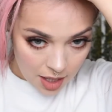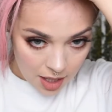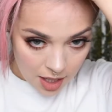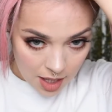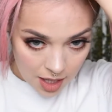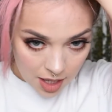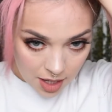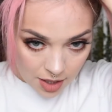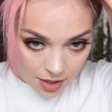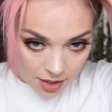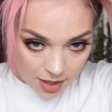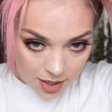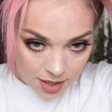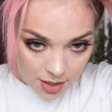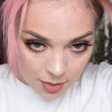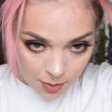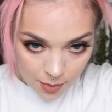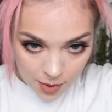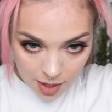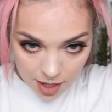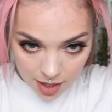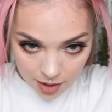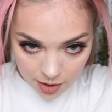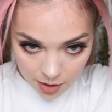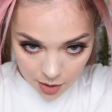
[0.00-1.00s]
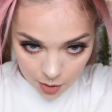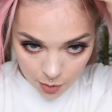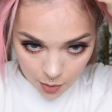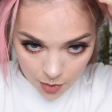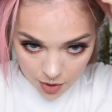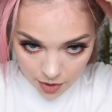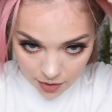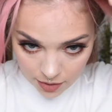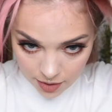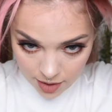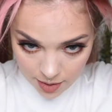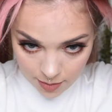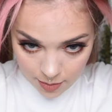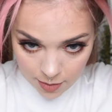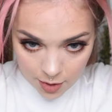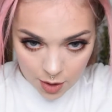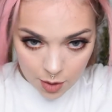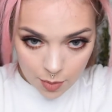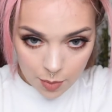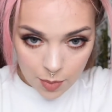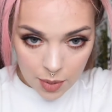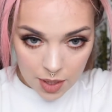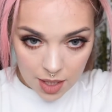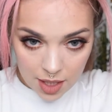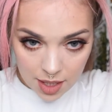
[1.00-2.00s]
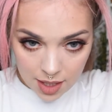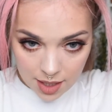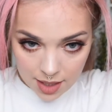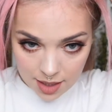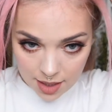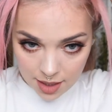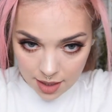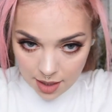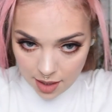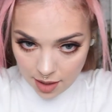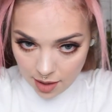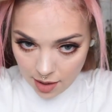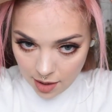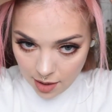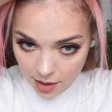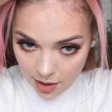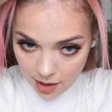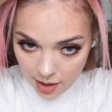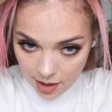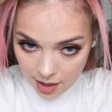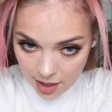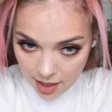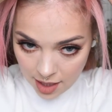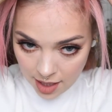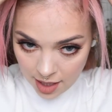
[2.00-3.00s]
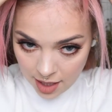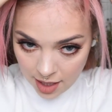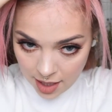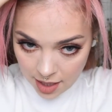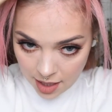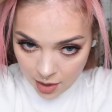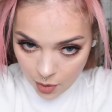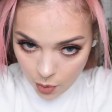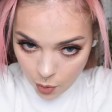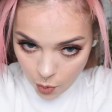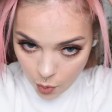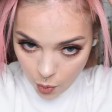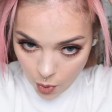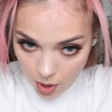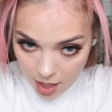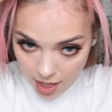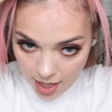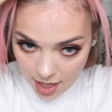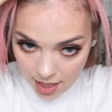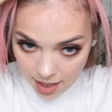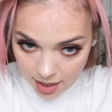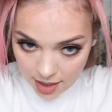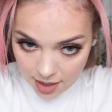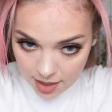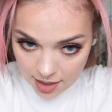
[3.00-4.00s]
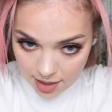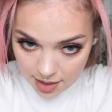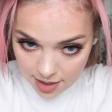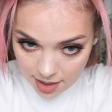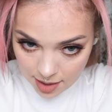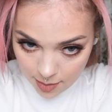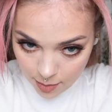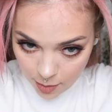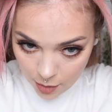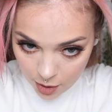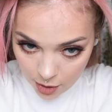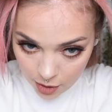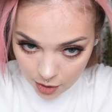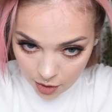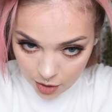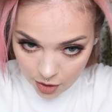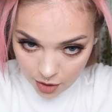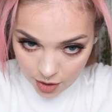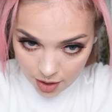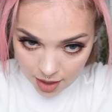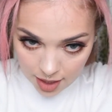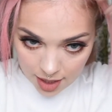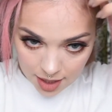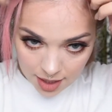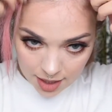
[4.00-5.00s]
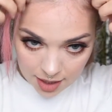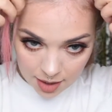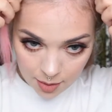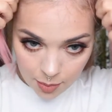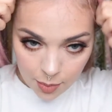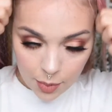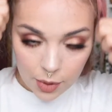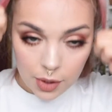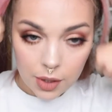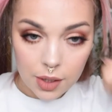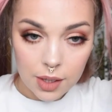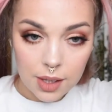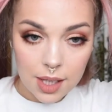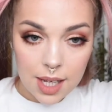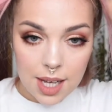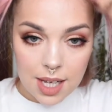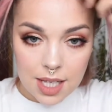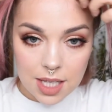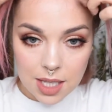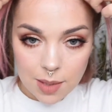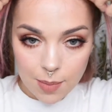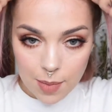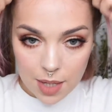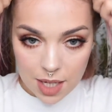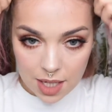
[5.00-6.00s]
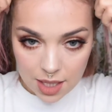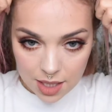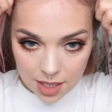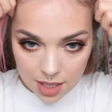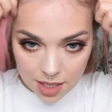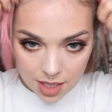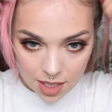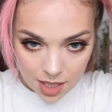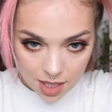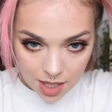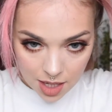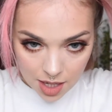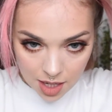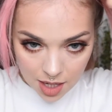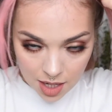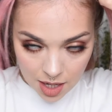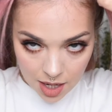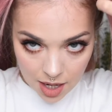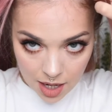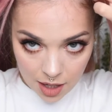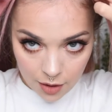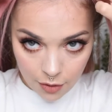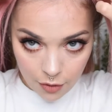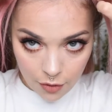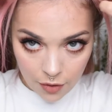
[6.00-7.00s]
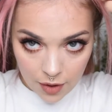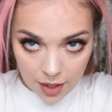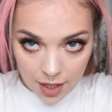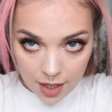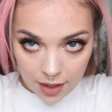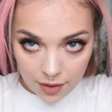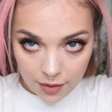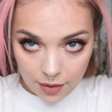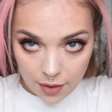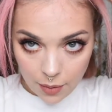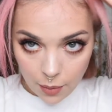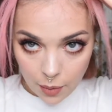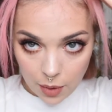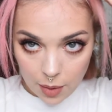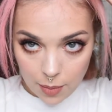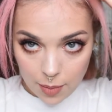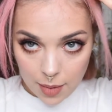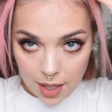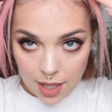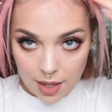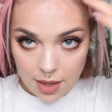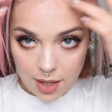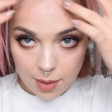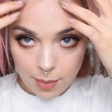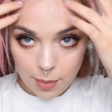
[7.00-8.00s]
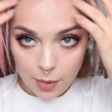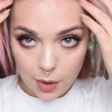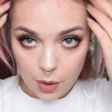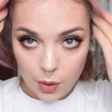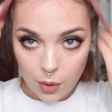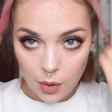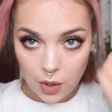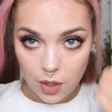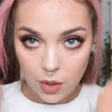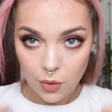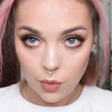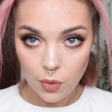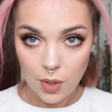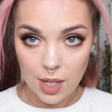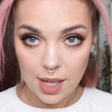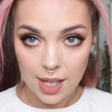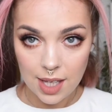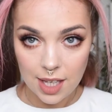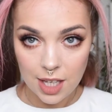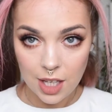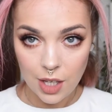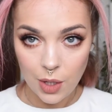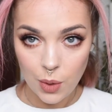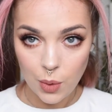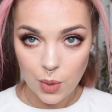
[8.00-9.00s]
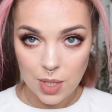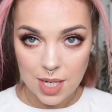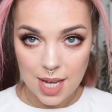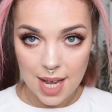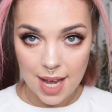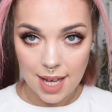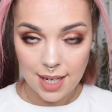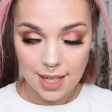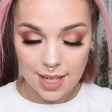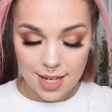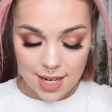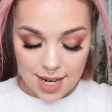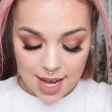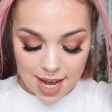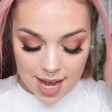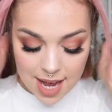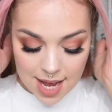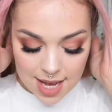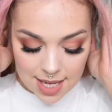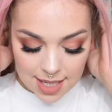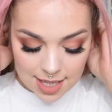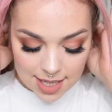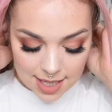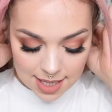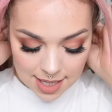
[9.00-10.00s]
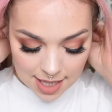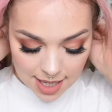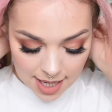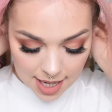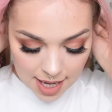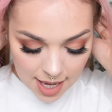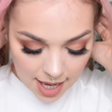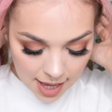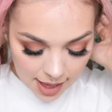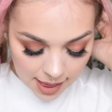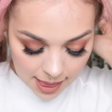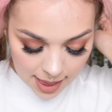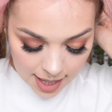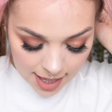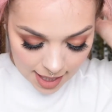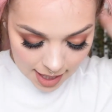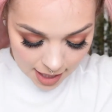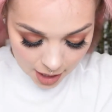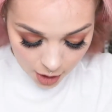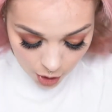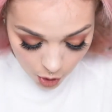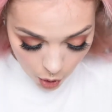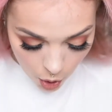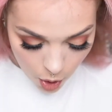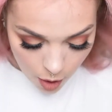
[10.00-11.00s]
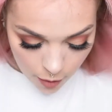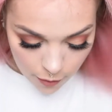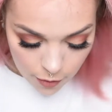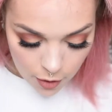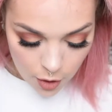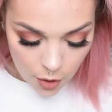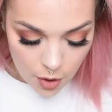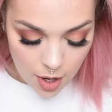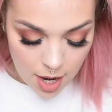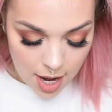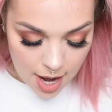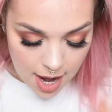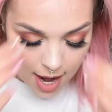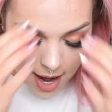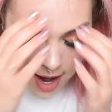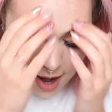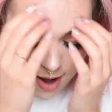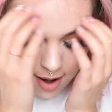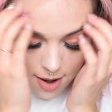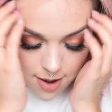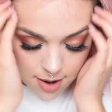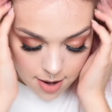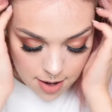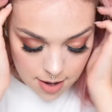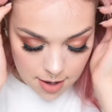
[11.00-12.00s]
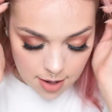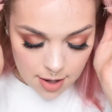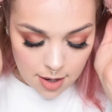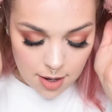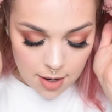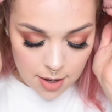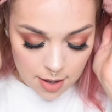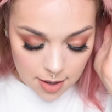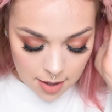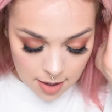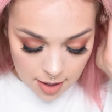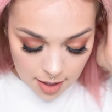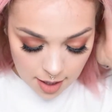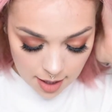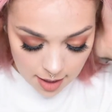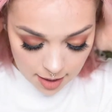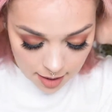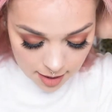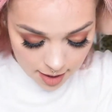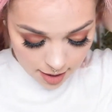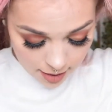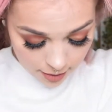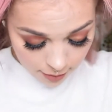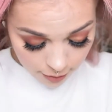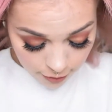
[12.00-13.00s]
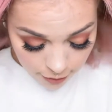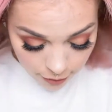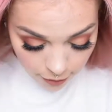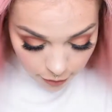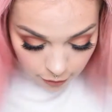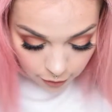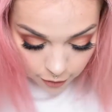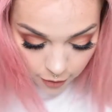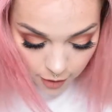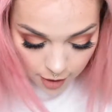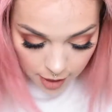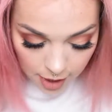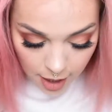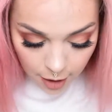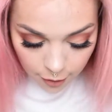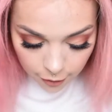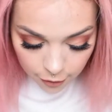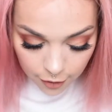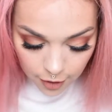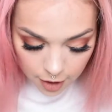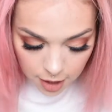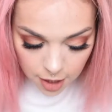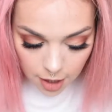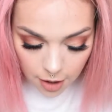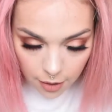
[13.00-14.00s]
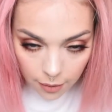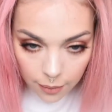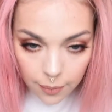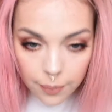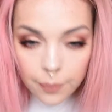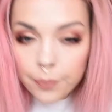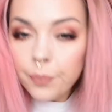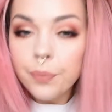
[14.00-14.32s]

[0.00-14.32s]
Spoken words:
Here is where you want them to be quite similar in placement. I feel that we made them look really cute and nice. Let go of your hair and then fluff it.